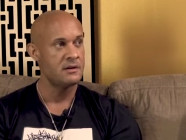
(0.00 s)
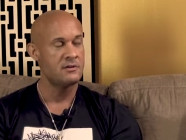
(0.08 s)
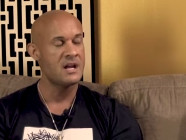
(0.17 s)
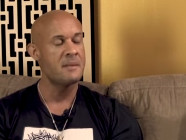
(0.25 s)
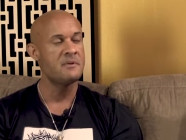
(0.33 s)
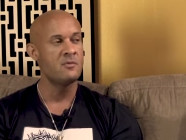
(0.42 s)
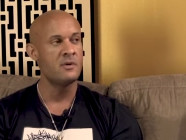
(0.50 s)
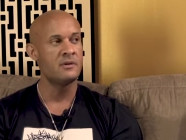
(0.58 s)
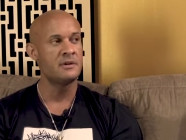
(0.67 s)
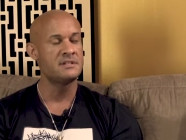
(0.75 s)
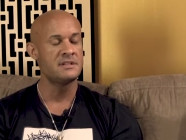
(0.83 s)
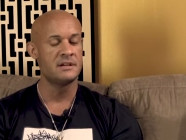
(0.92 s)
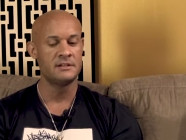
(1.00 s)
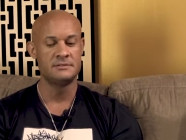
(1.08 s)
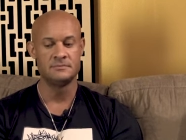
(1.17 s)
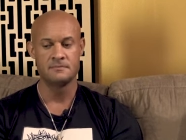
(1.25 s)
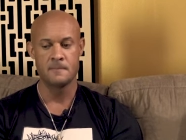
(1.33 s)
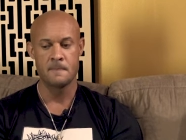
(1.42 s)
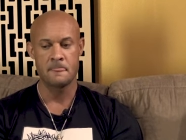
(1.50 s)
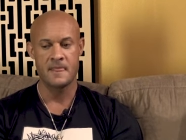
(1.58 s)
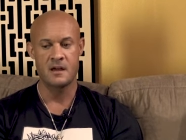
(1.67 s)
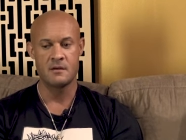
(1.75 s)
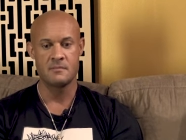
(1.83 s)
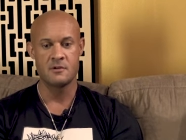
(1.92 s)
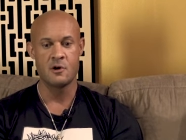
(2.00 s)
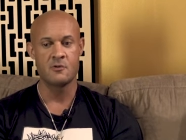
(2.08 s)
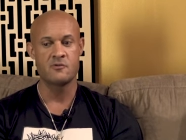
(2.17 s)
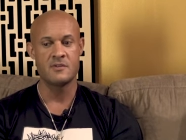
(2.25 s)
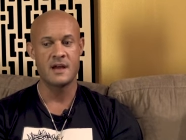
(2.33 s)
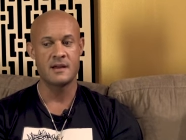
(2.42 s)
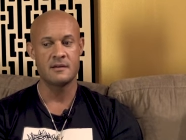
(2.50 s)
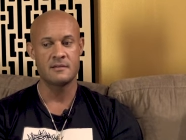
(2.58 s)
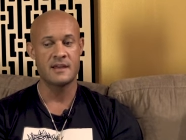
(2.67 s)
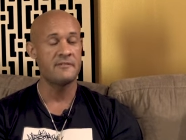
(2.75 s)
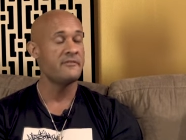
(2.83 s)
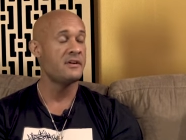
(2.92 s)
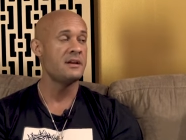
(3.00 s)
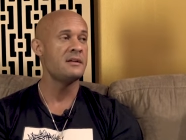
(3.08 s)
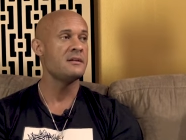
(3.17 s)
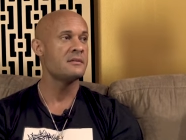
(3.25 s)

you gotta be willing to go through that fight.